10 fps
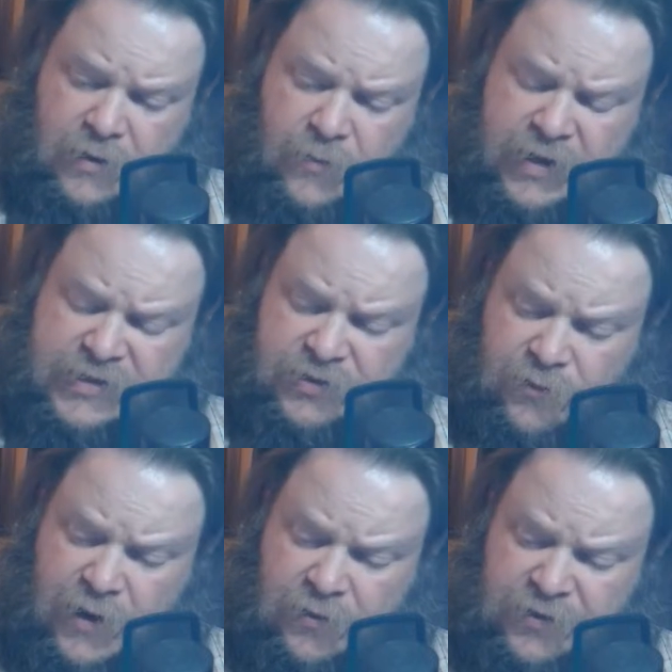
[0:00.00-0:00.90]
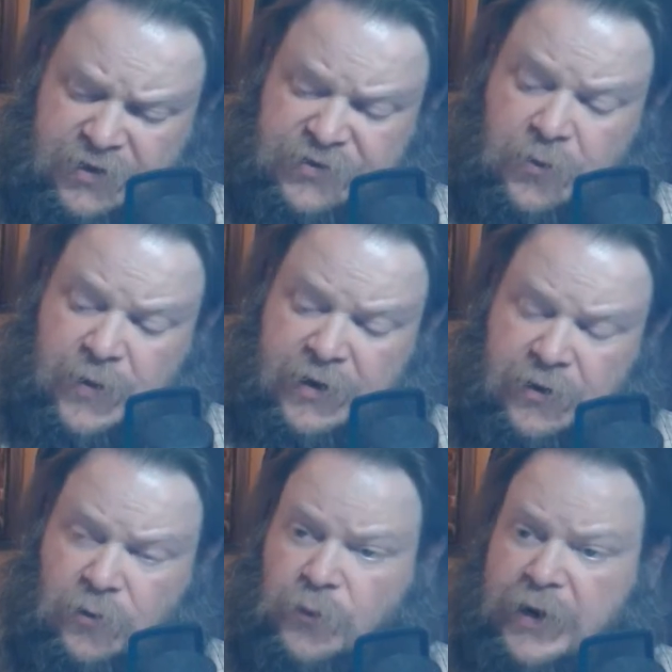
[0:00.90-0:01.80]
makes the ground determinate
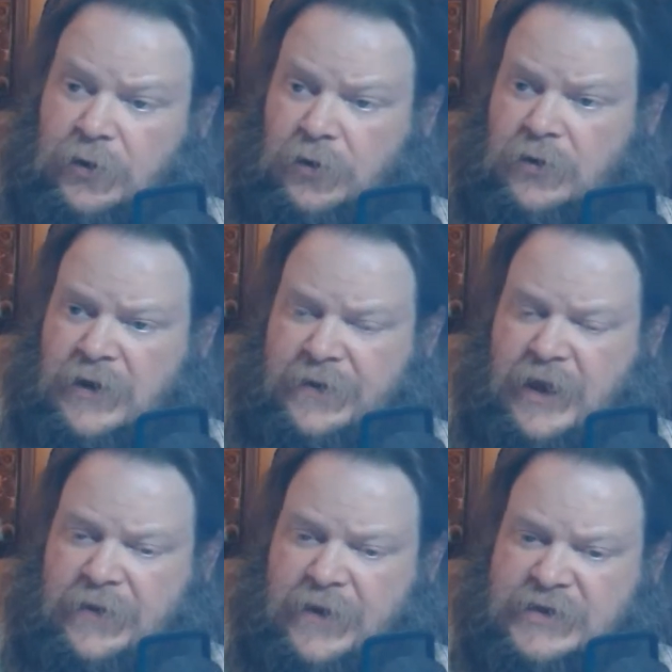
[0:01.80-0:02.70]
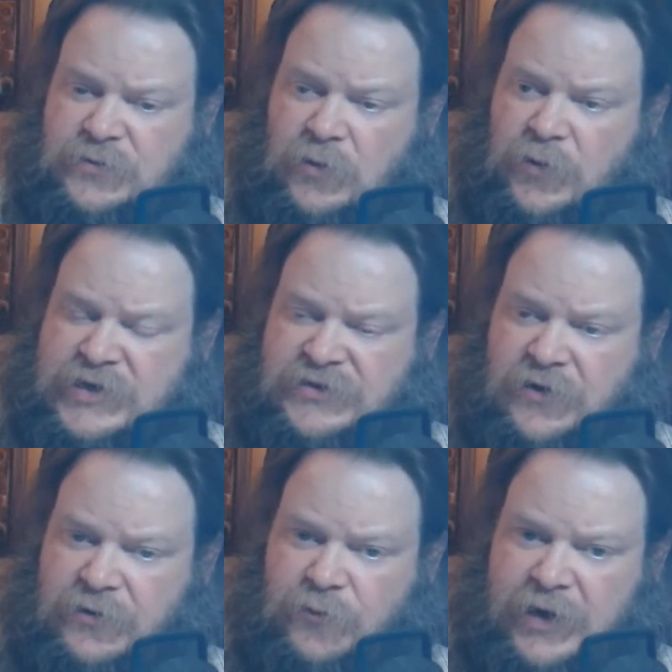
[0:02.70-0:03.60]
or real, and that's where we
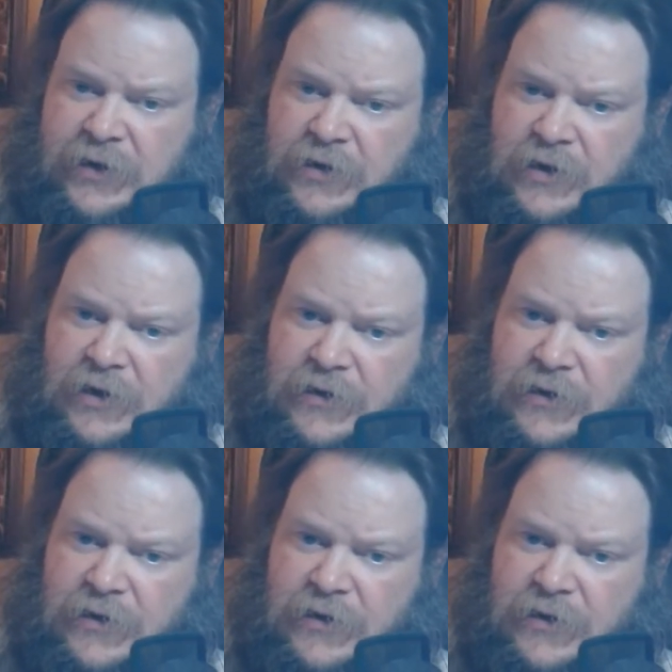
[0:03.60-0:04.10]
started reading